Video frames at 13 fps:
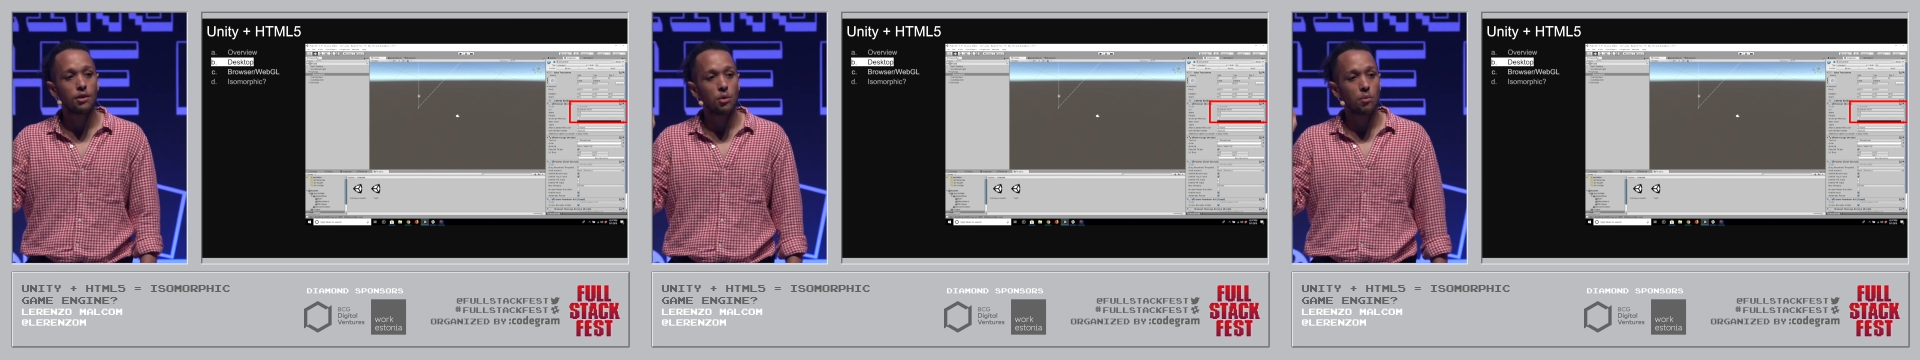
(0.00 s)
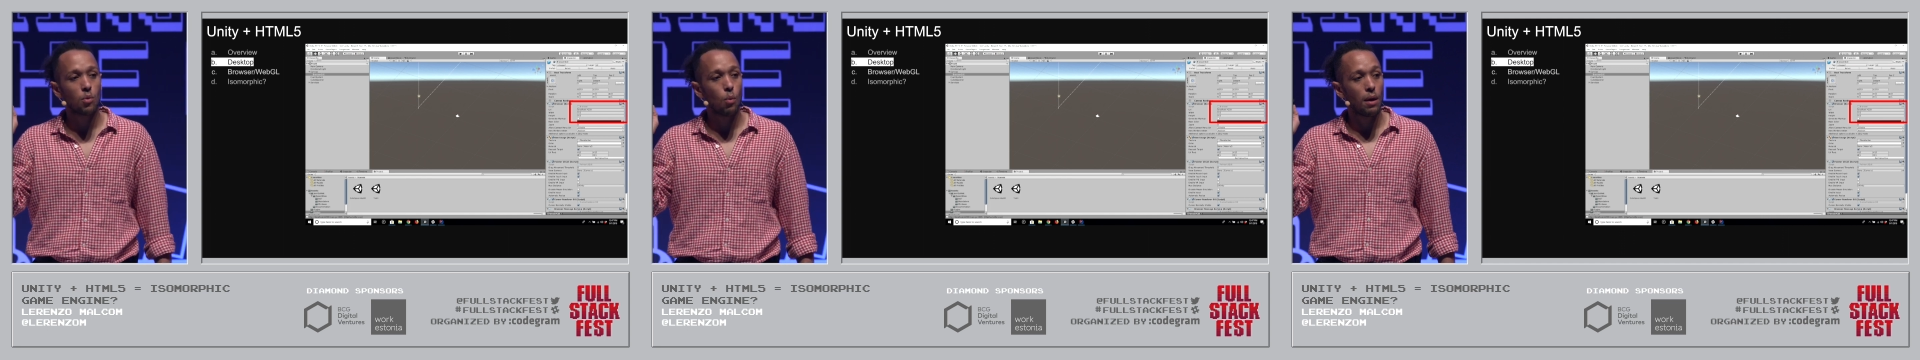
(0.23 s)
a
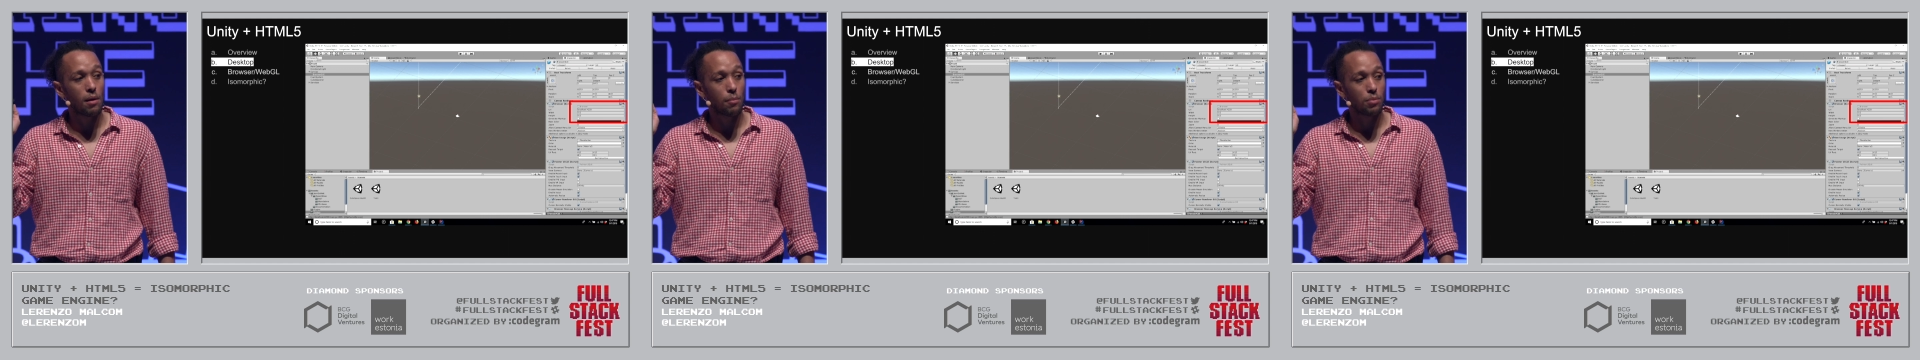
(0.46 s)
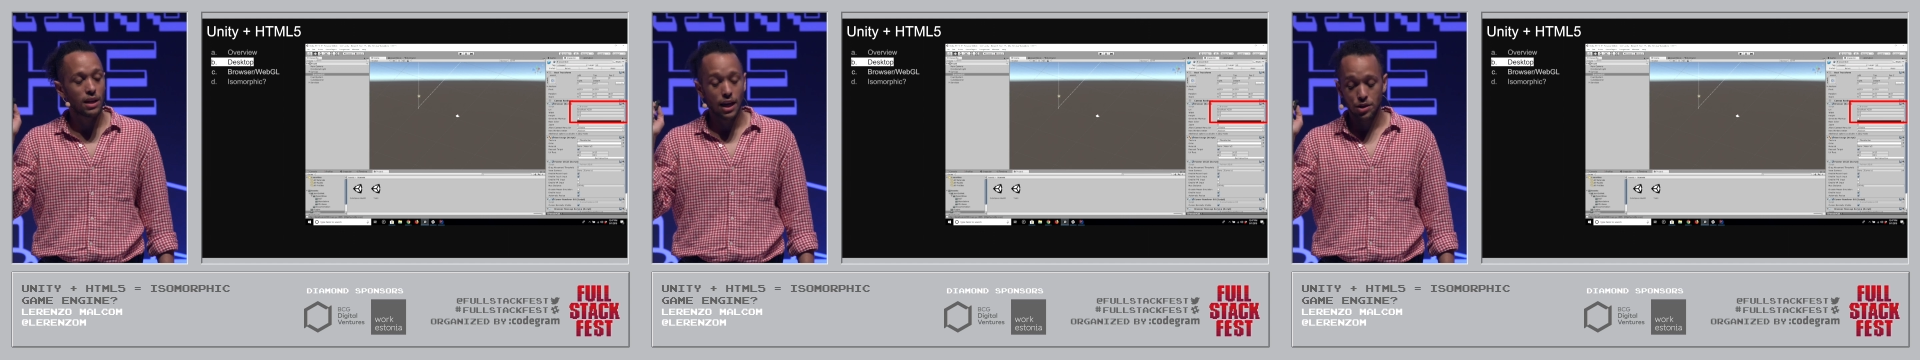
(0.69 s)
normal web
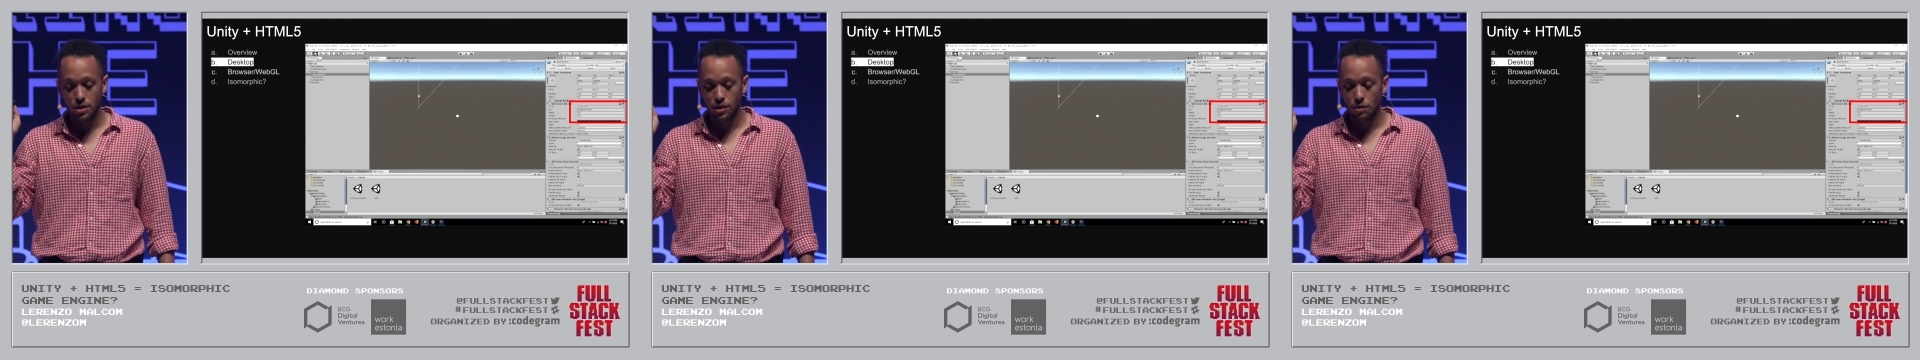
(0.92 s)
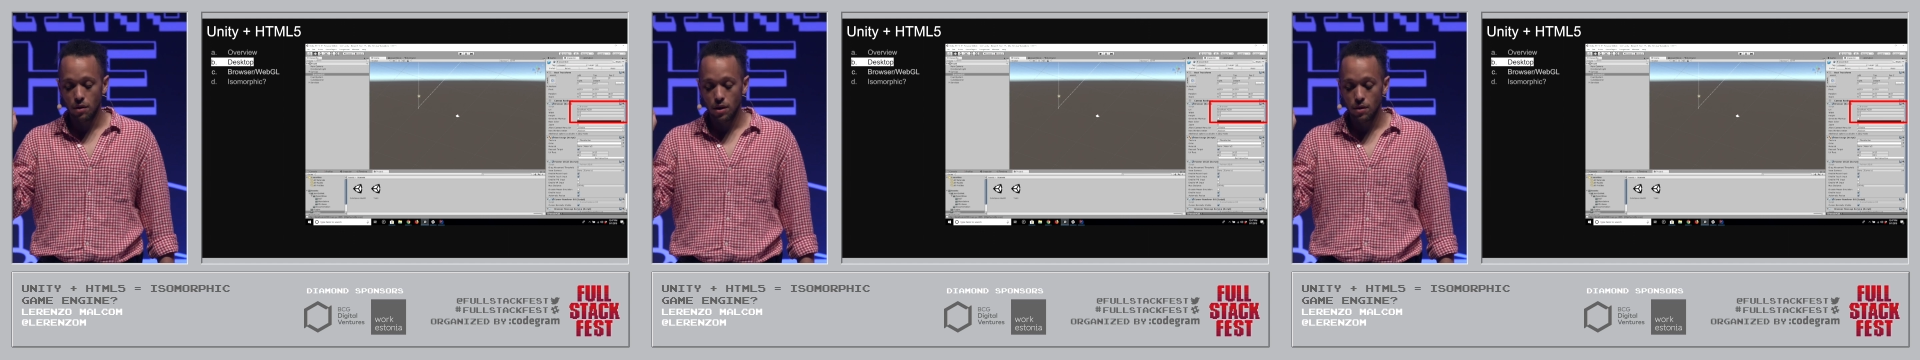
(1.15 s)
application
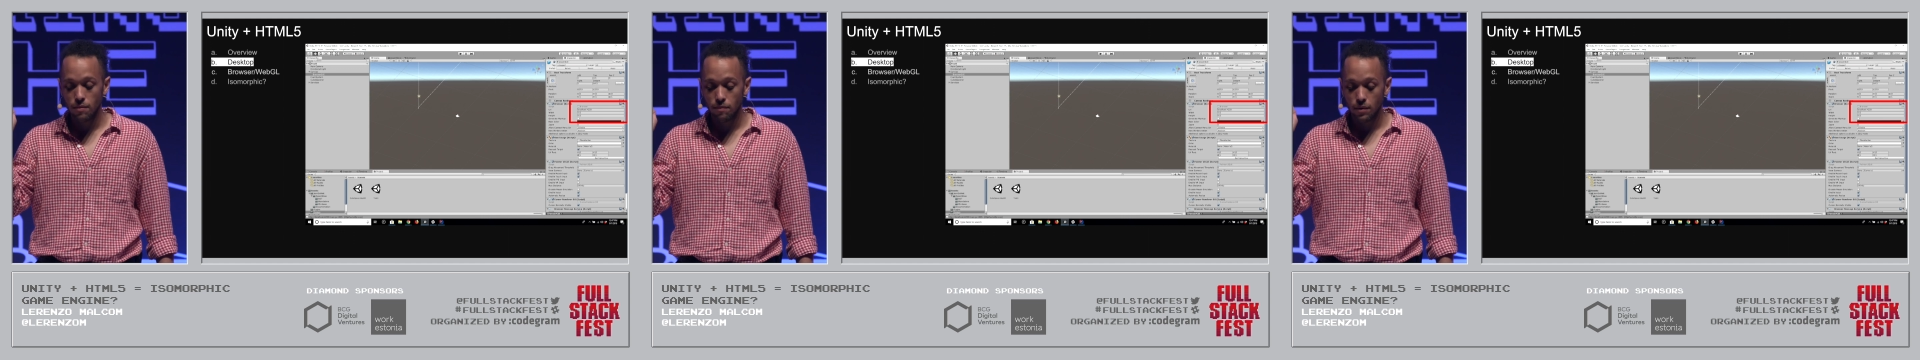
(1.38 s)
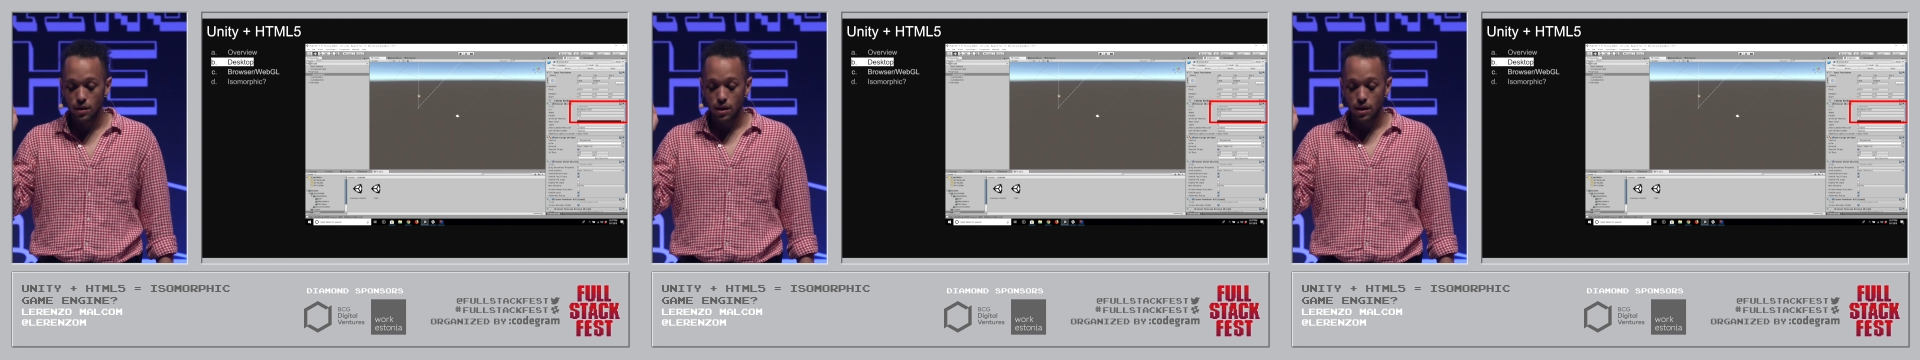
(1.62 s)
URL.